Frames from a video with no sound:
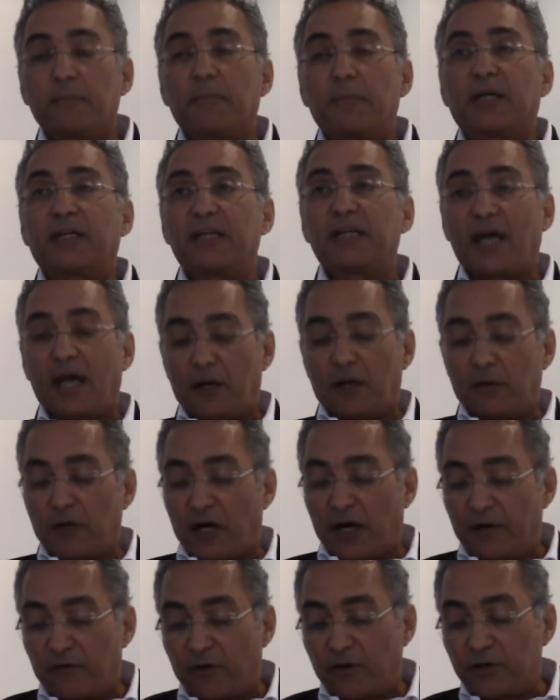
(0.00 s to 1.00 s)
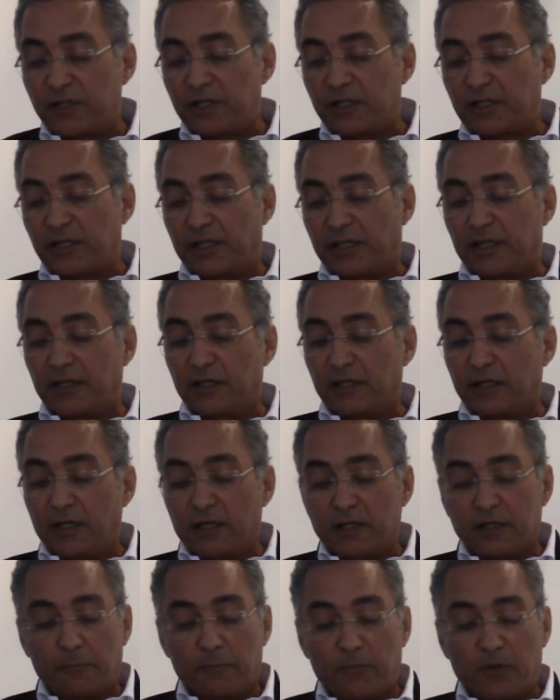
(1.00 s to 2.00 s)
But now, ironically,
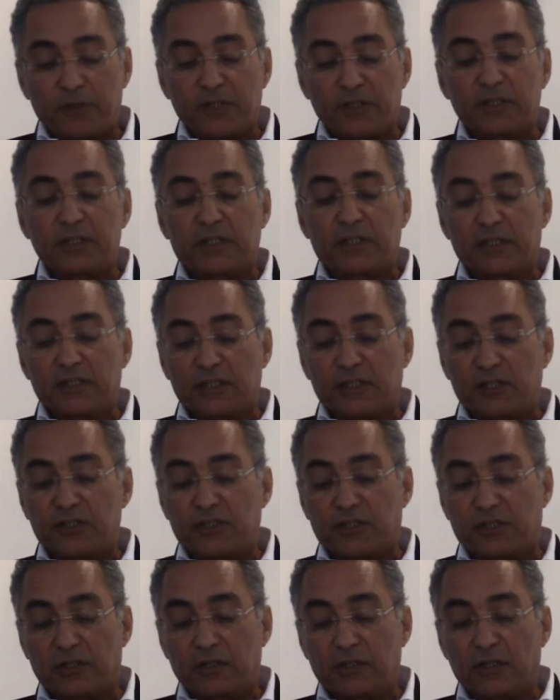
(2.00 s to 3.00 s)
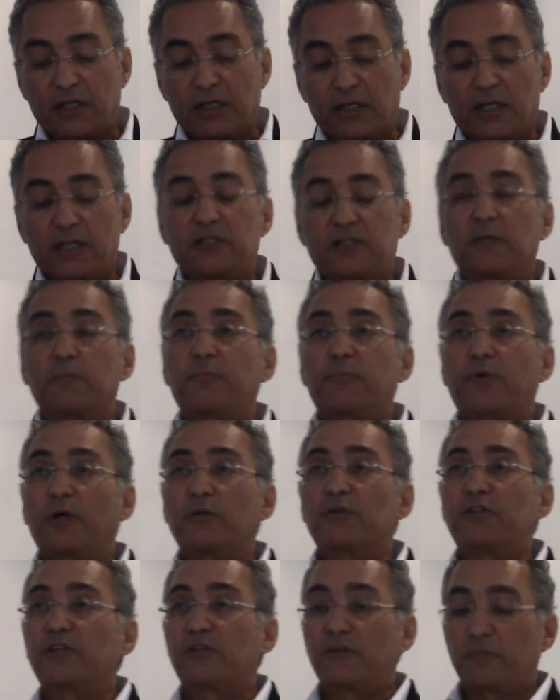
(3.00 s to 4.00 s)
the modern condition is in
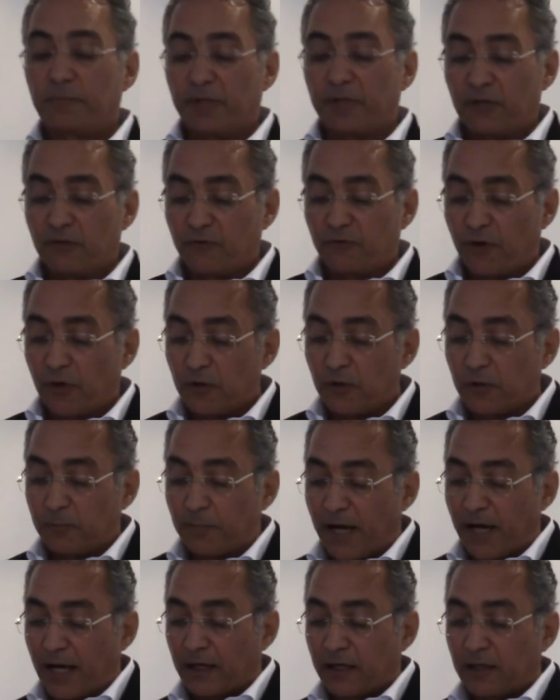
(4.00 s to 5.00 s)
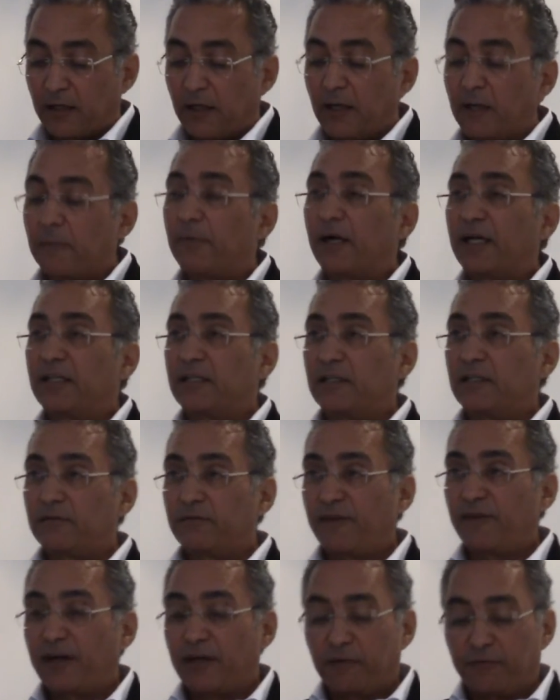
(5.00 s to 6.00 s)
process of being rolled back by these
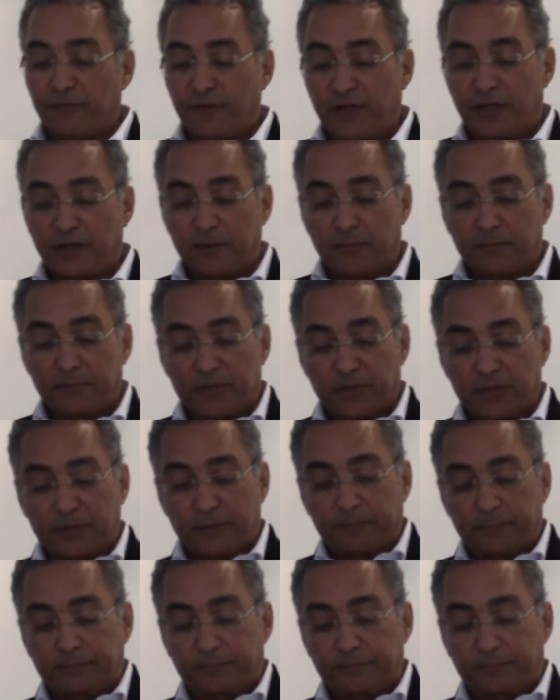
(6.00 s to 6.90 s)
very freedoms.